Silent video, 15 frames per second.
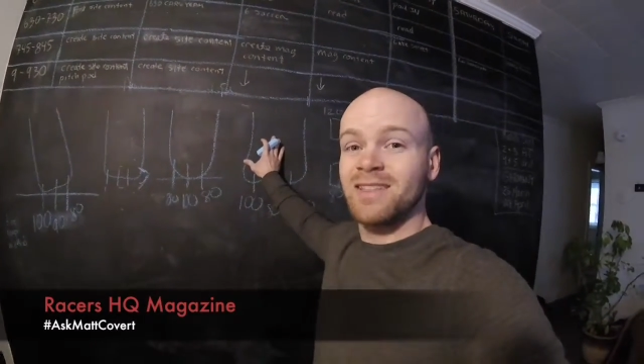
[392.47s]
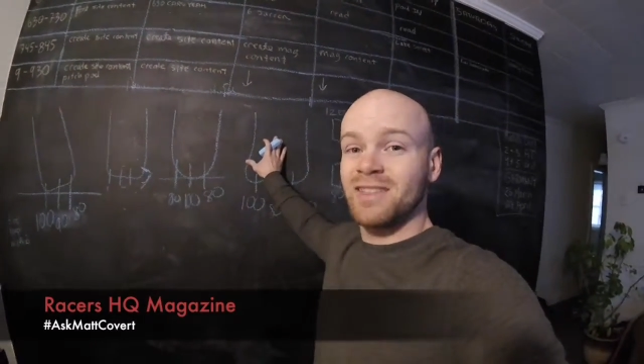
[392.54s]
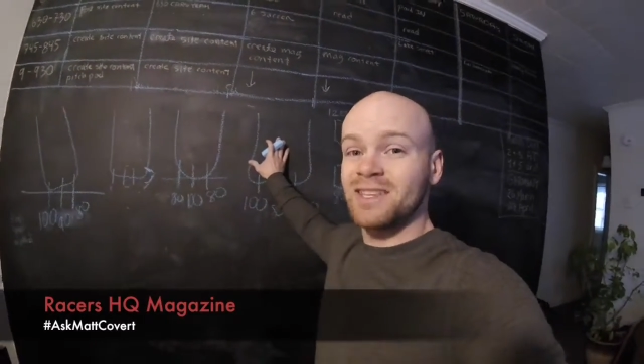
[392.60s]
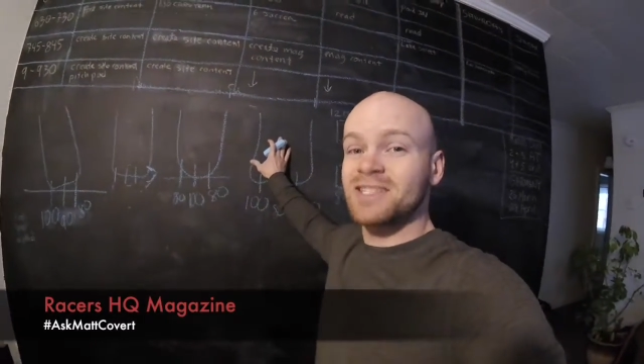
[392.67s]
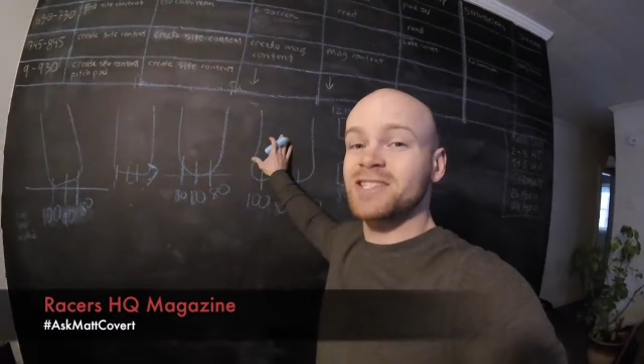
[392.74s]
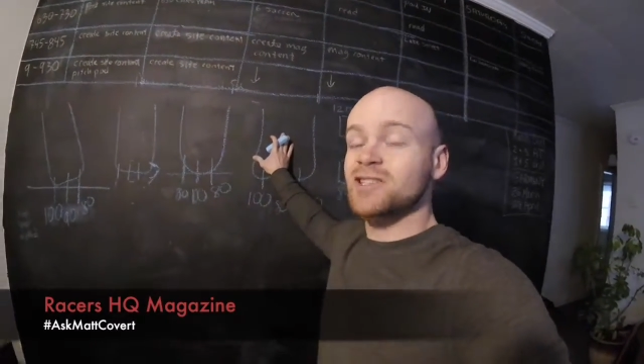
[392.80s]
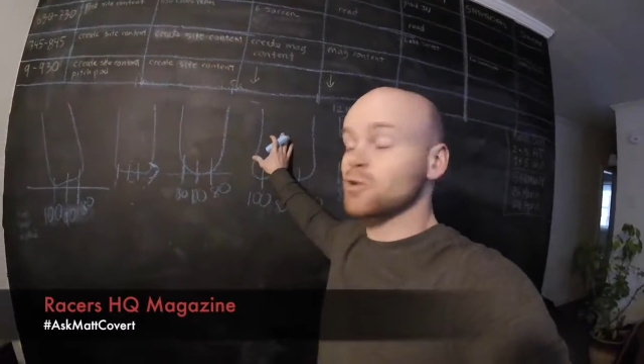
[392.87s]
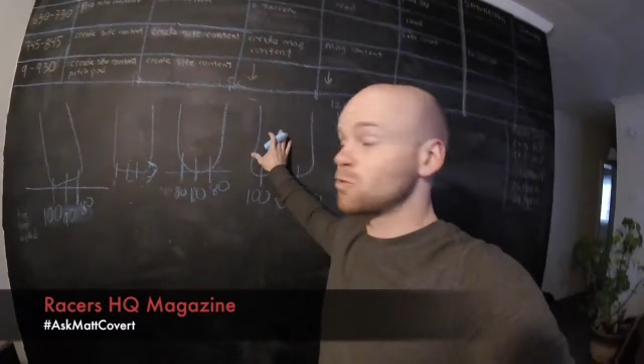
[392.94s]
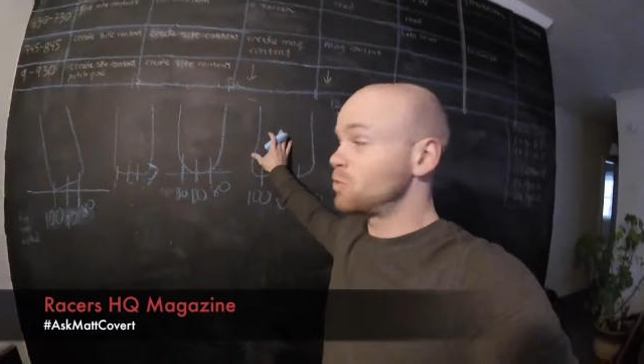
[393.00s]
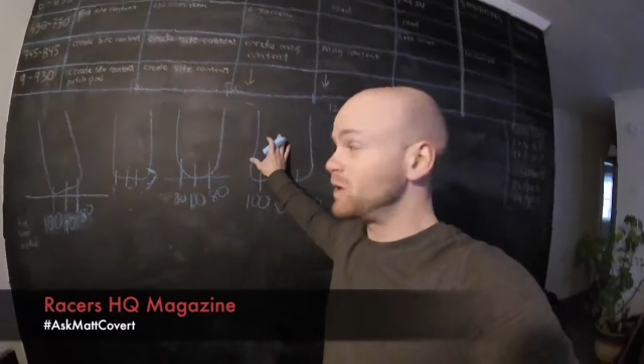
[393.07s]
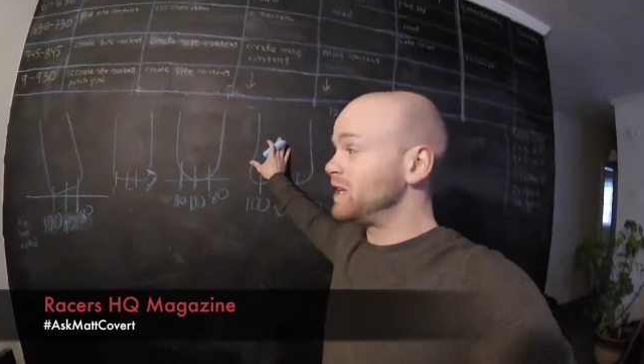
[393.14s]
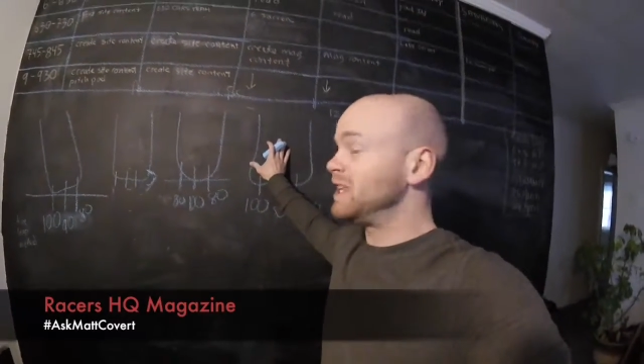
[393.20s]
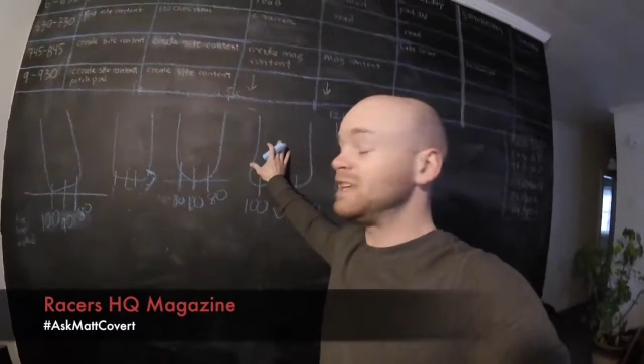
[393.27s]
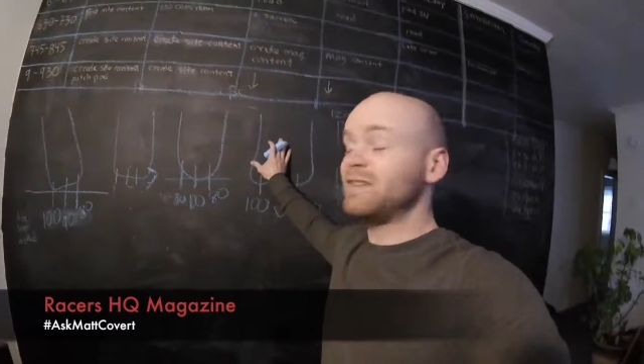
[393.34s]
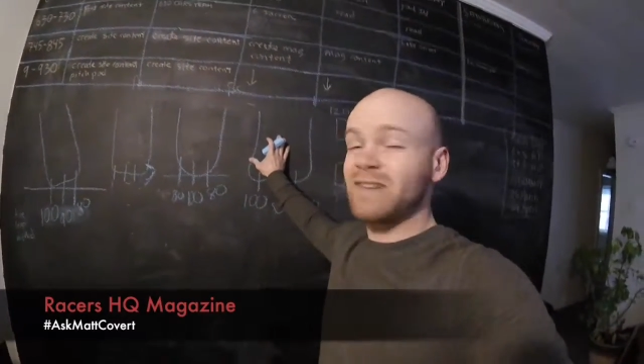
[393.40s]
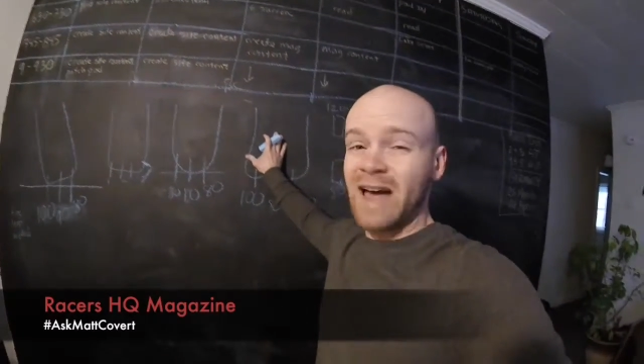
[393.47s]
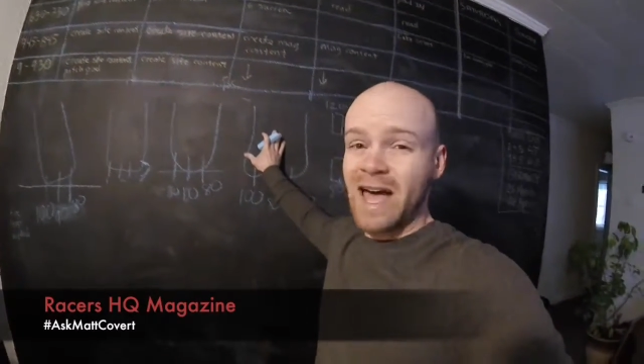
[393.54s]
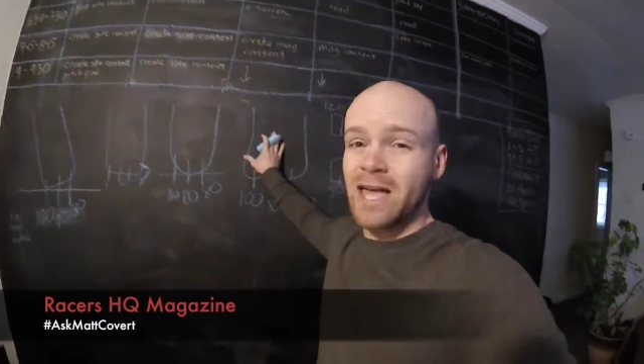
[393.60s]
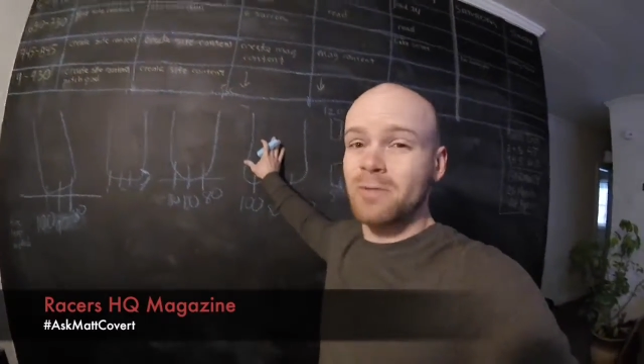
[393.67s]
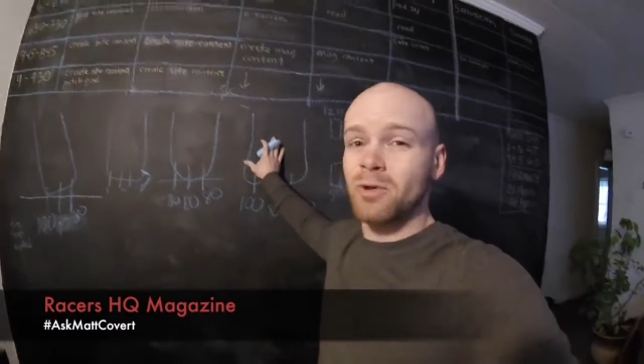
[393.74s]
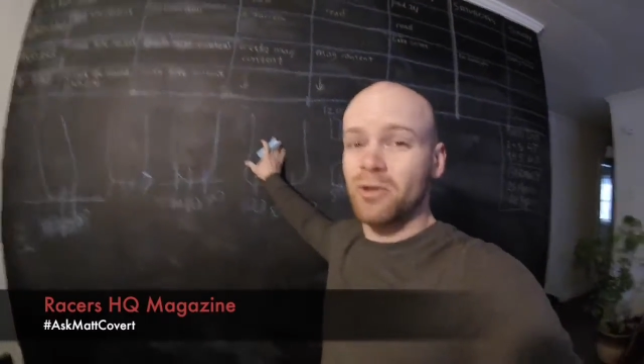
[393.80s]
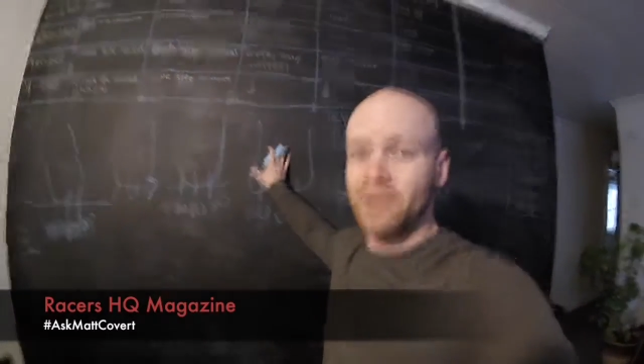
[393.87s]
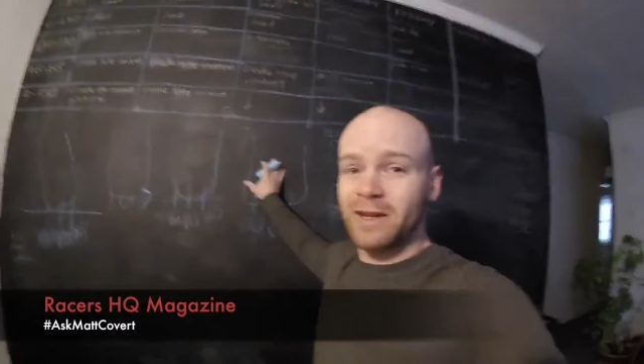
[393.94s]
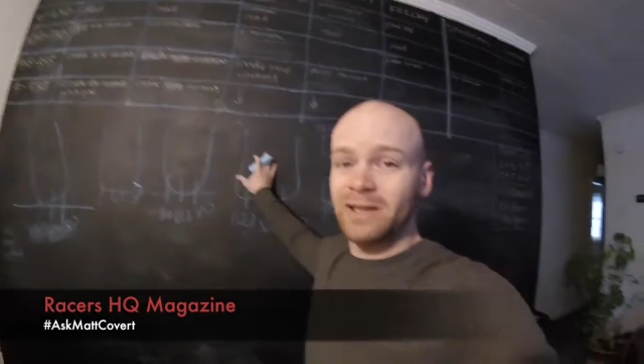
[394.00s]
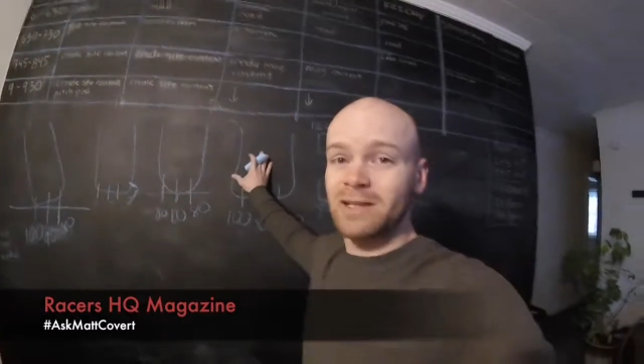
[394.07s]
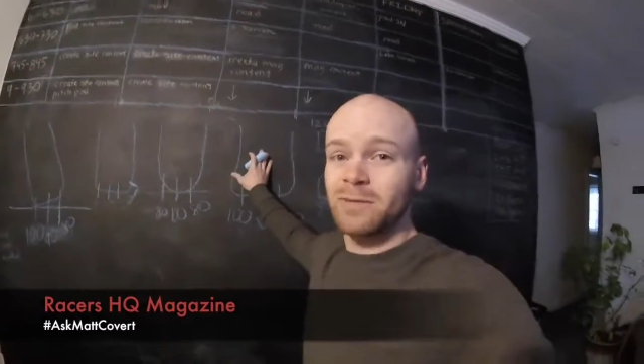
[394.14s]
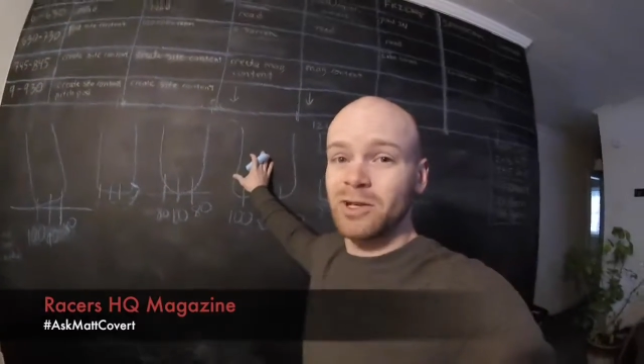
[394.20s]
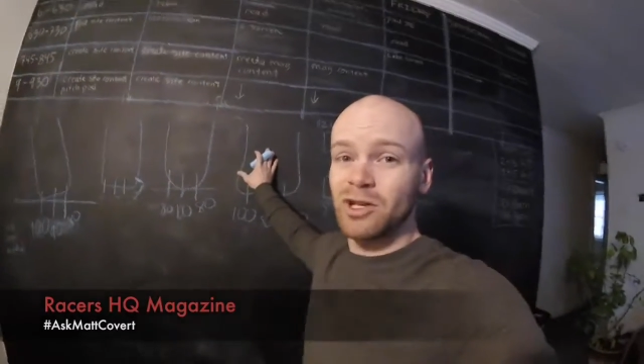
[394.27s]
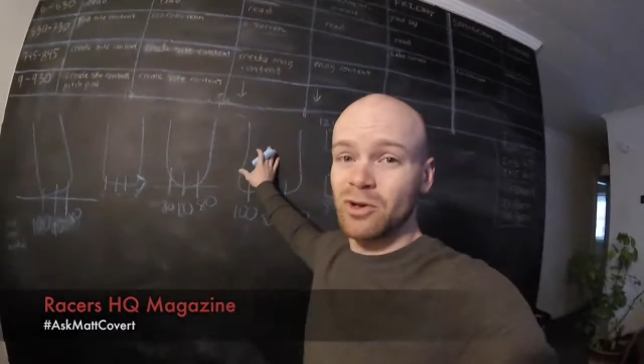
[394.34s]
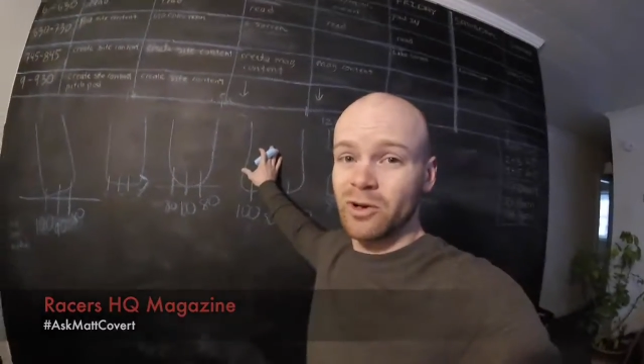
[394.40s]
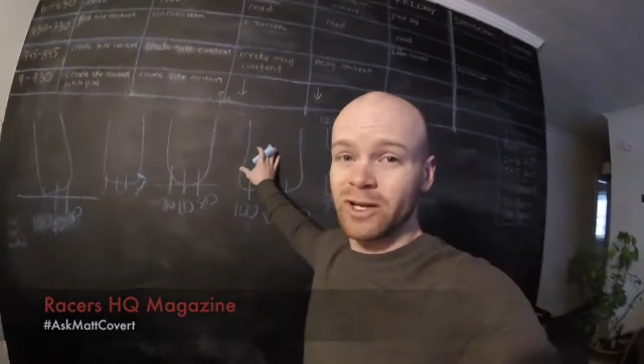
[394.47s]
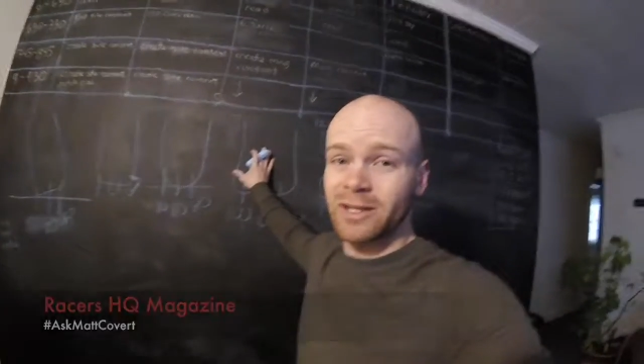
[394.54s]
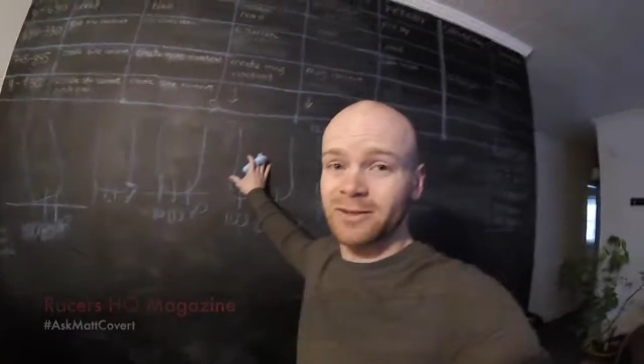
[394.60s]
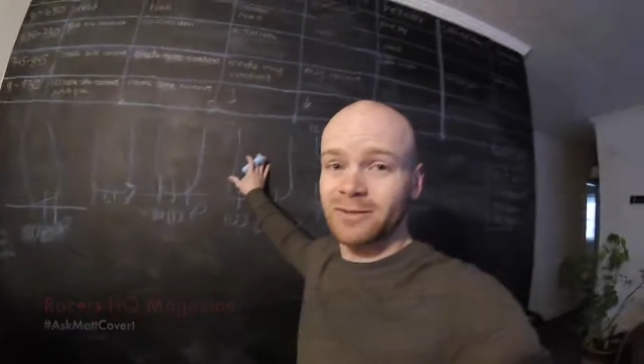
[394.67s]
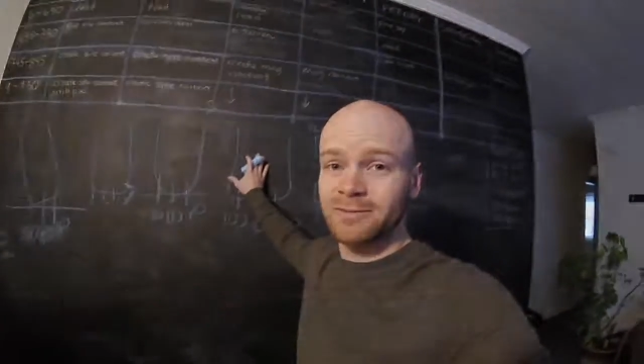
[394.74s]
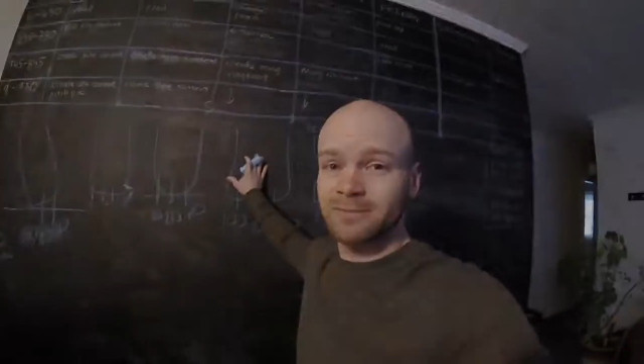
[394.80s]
This is a really valuable thing to be doing.